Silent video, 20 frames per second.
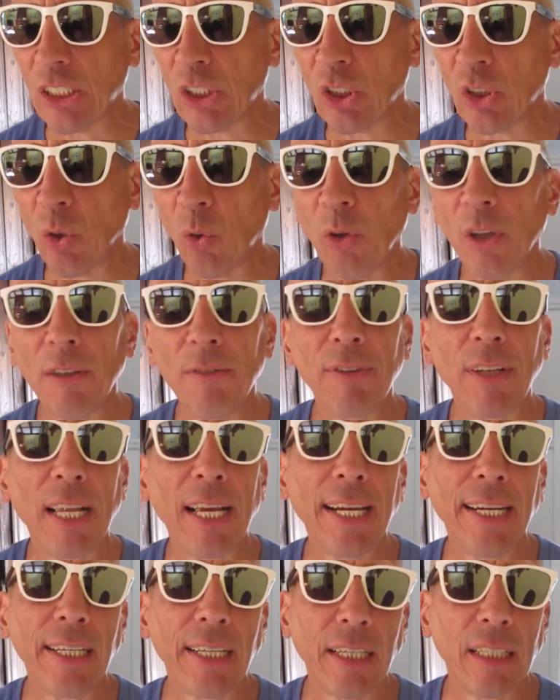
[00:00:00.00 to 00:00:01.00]
sort of
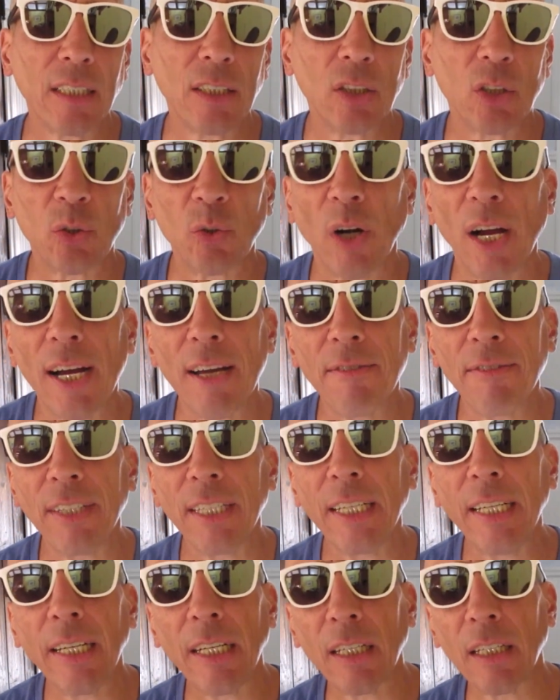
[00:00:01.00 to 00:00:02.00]
like
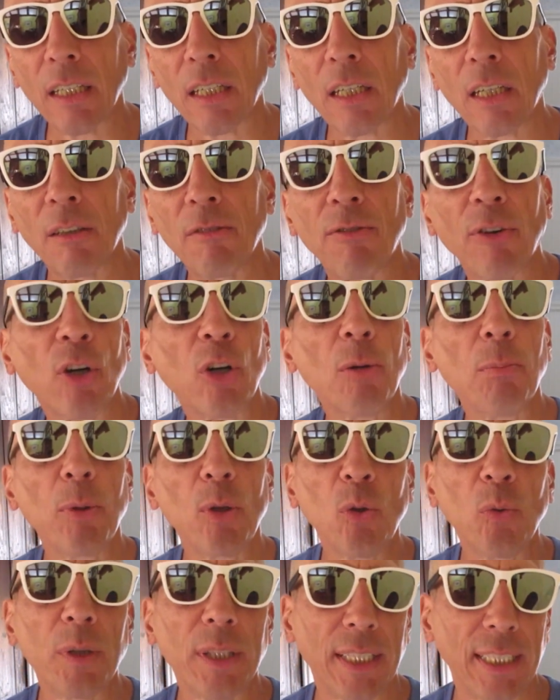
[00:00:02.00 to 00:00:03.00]
driving in a
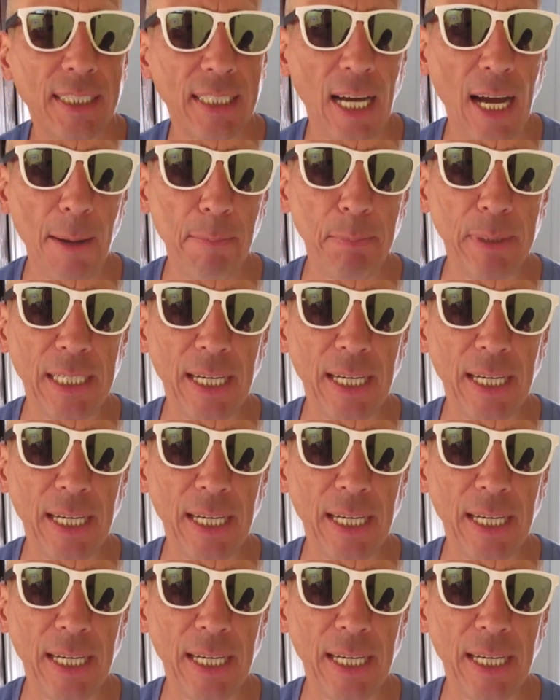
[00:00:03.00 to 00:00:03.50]
convertible with the top